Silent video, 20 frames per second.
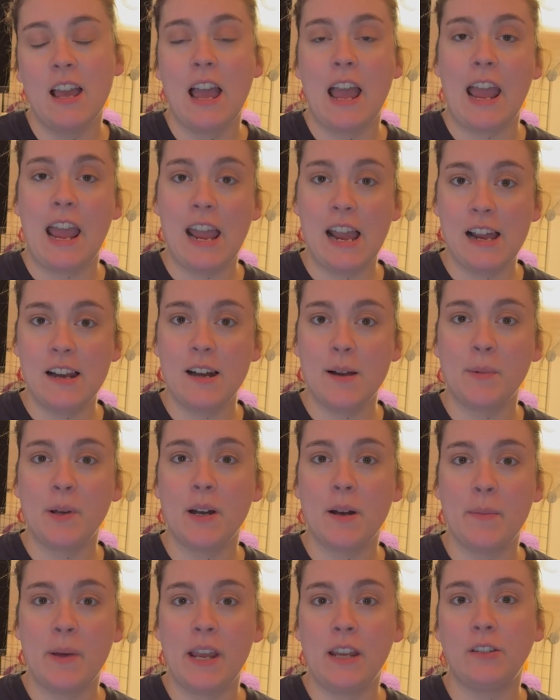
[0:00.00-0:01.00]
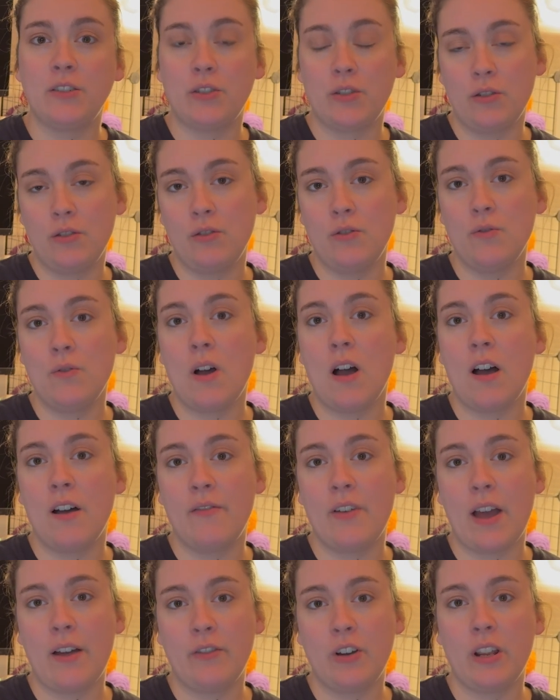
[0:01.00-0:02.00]
And I'm going to make 2
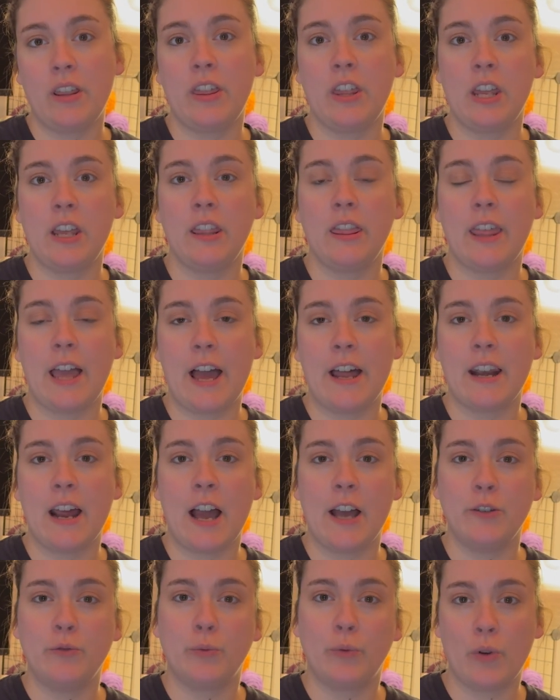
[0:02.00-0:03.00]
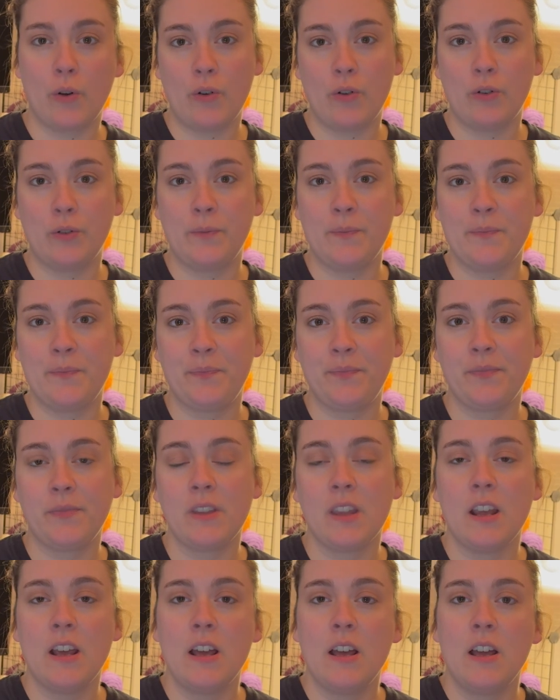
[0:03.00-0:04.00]
of everything that I roll.
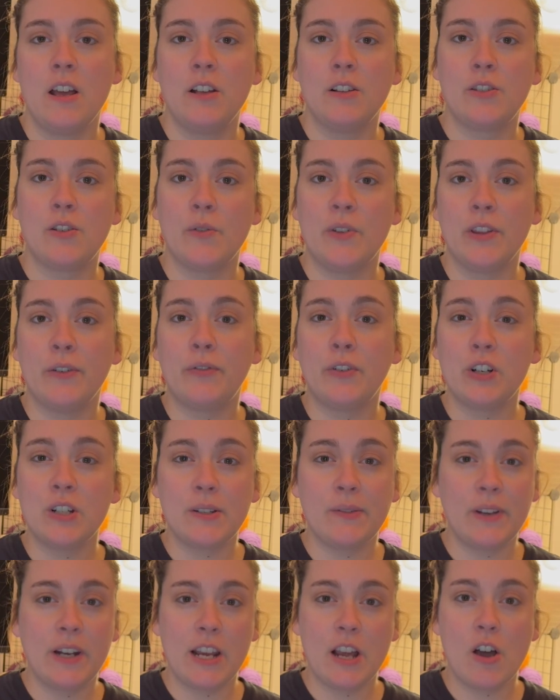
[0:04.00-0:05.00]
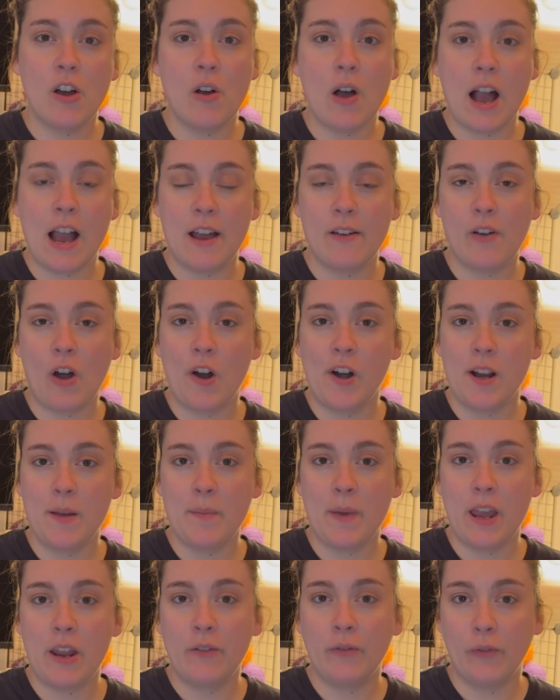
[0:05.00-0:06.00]
So in the first video, I have already
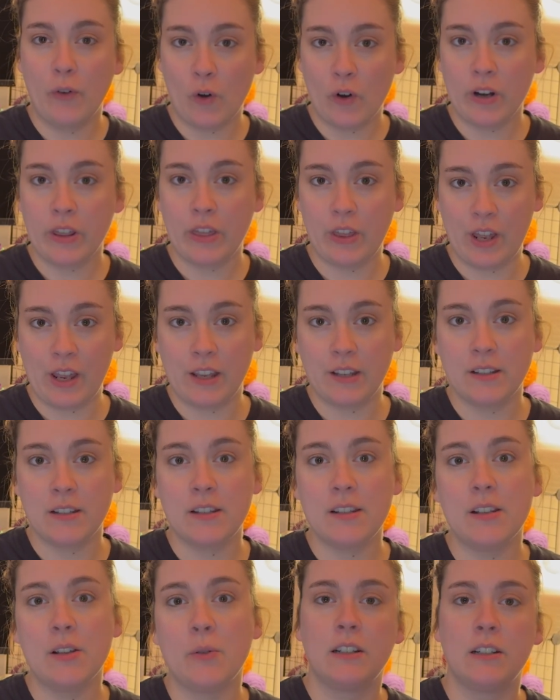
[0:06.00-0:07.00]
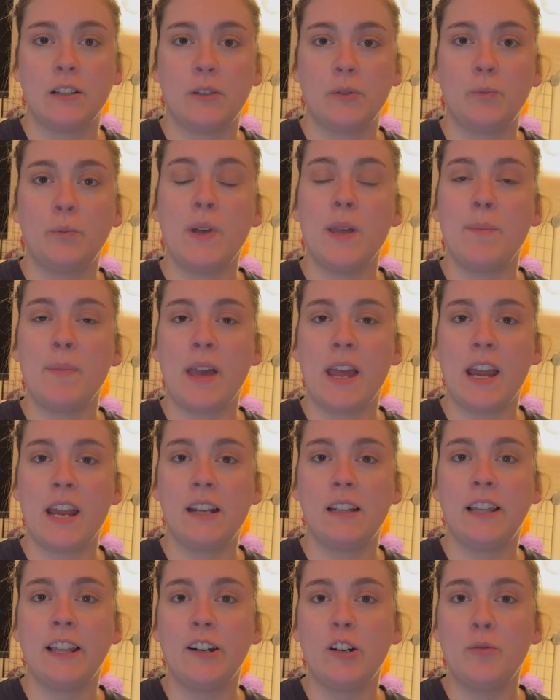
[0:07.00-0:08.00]
made 4 things. We
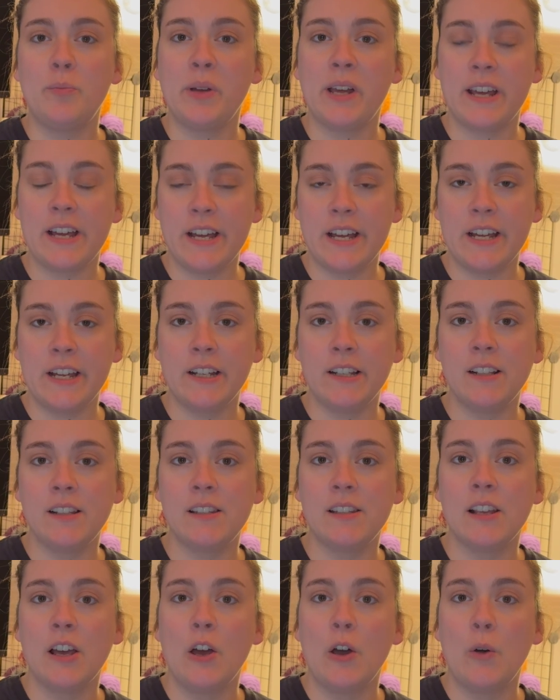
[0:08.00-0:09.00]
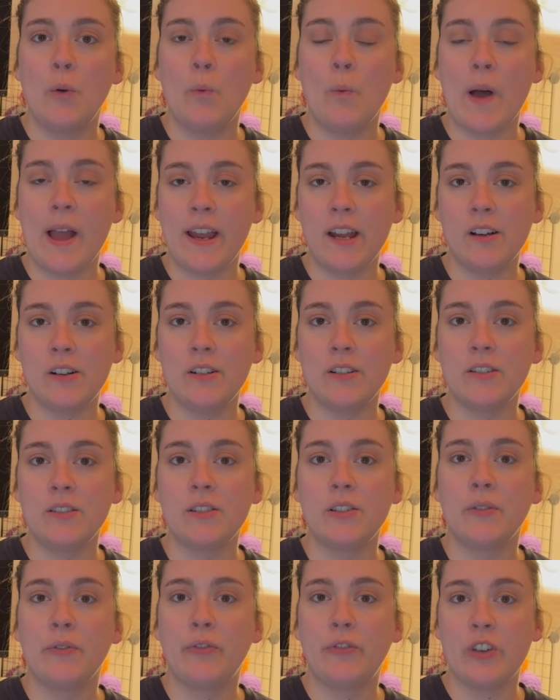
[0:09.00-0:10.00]
made little pigs,
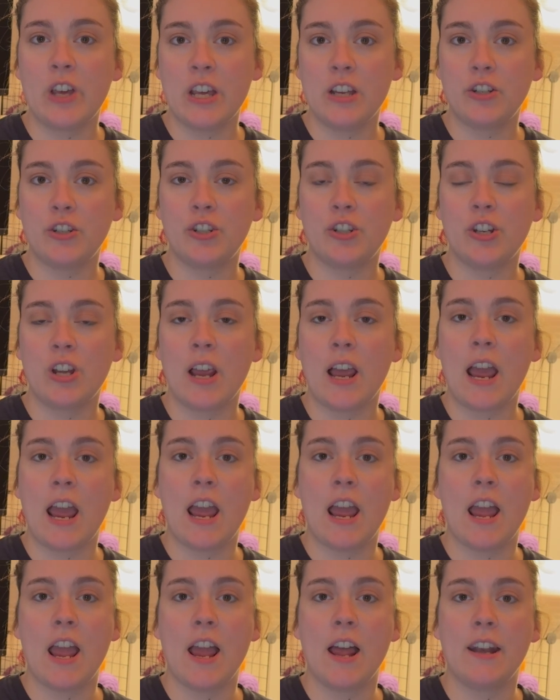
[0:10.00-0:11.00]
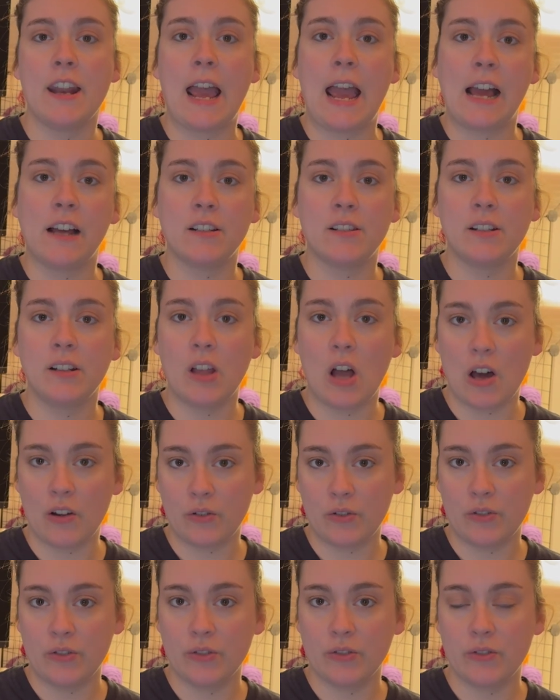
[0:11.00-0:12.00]
whales, fish, and
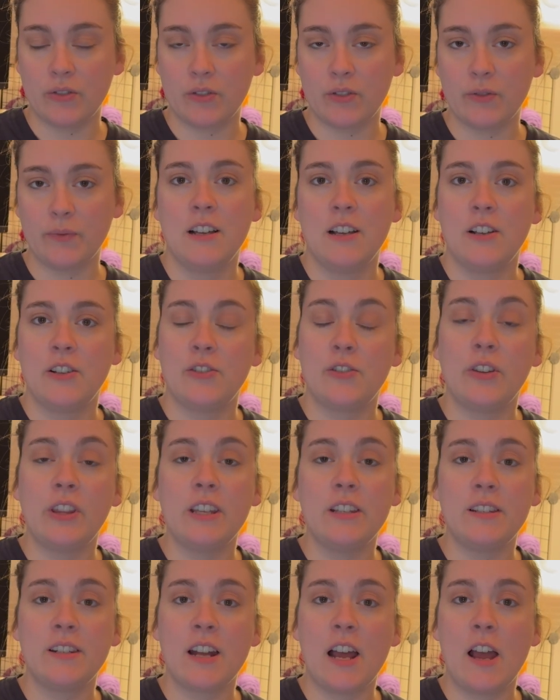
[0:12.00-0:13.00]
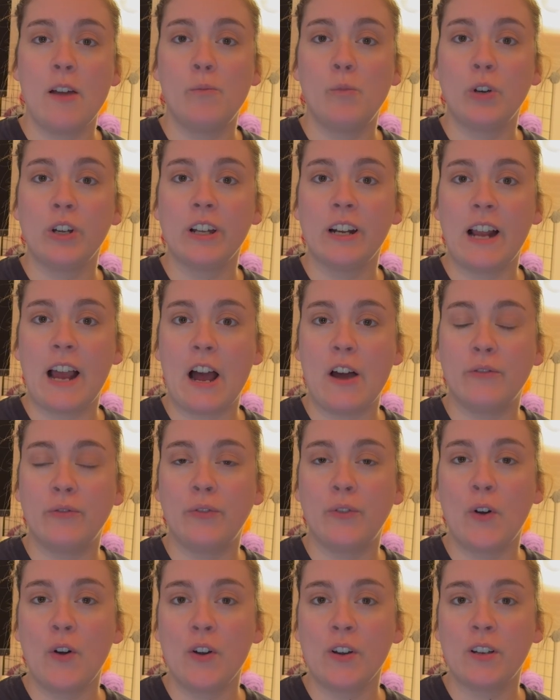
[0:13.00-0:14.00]
axolotls. So this time we're going to have
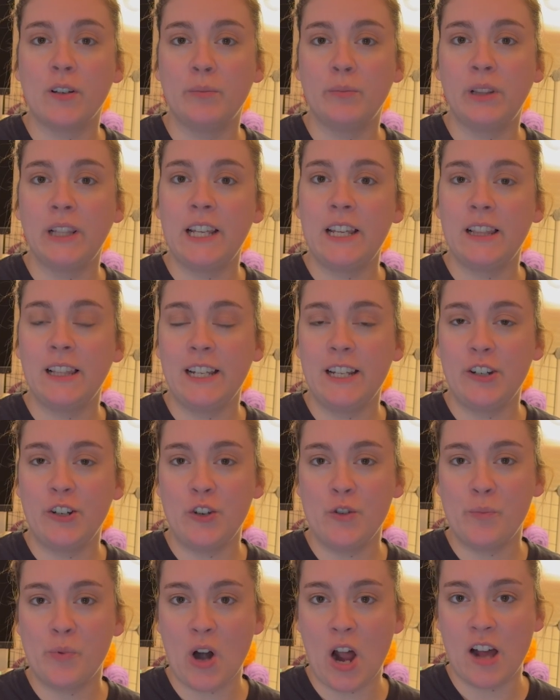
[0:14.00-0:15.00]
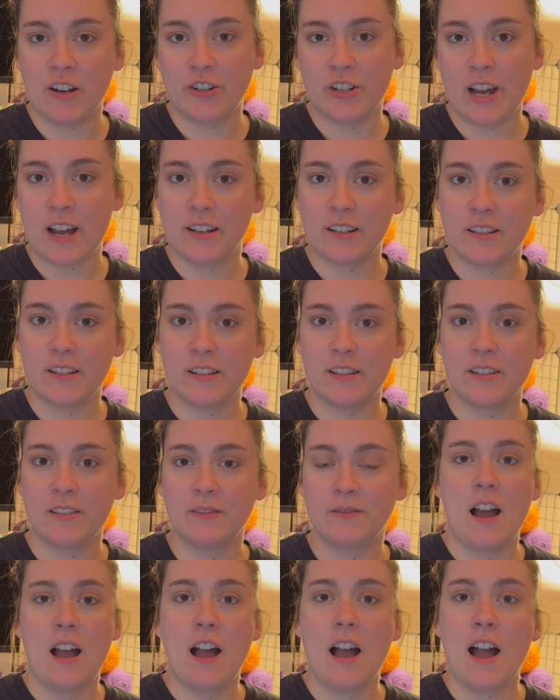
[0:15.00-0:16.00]
4 completely new projects.
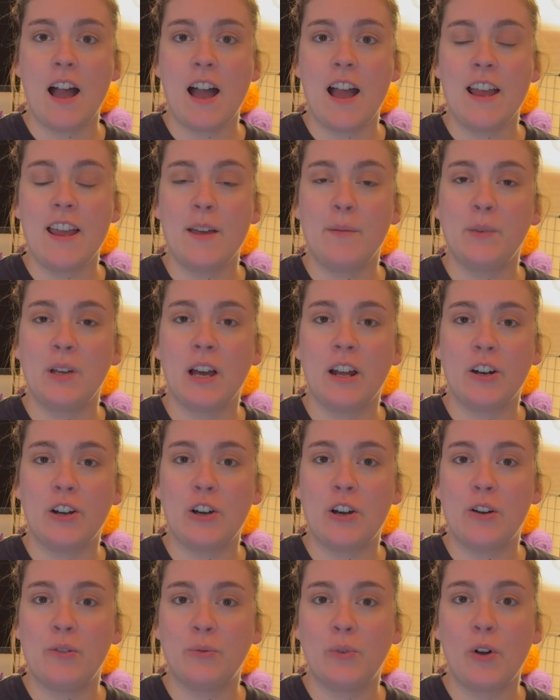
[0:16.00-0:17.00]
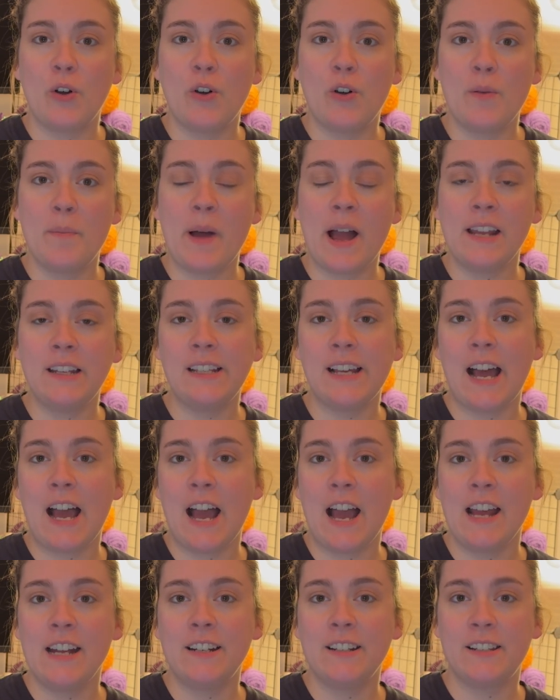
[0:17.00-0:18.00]
I am going to roll my
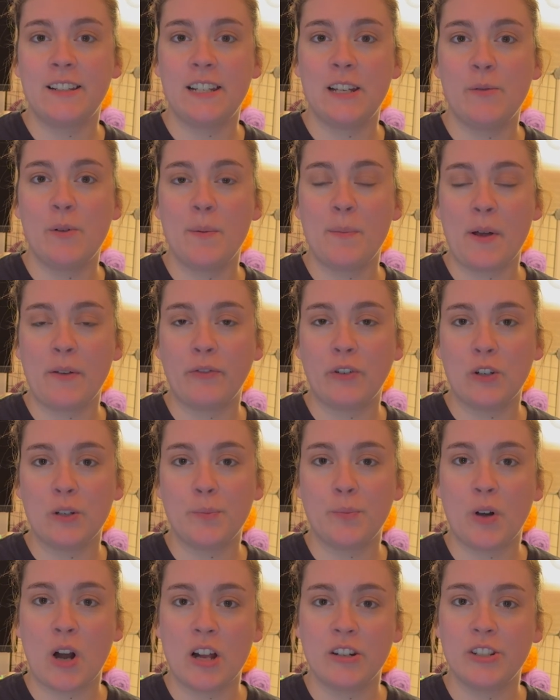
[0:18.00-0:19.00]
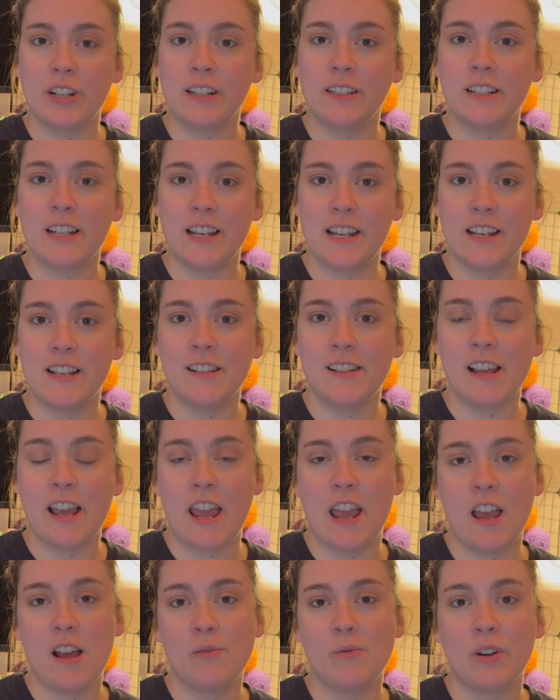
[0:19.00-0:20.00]
die to see what my first project is,
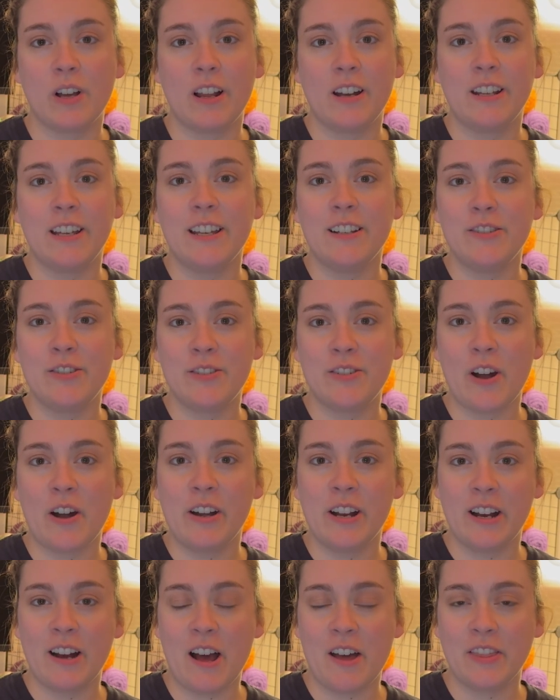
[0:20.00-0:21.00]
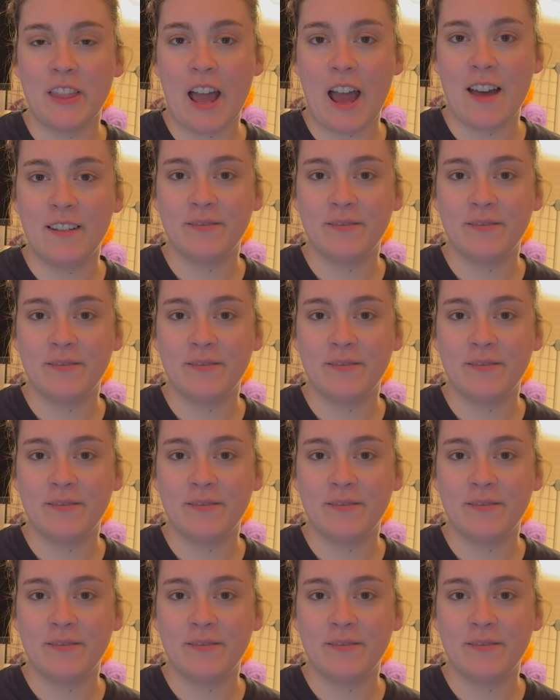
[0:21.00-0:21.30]
and we're going to get started on that.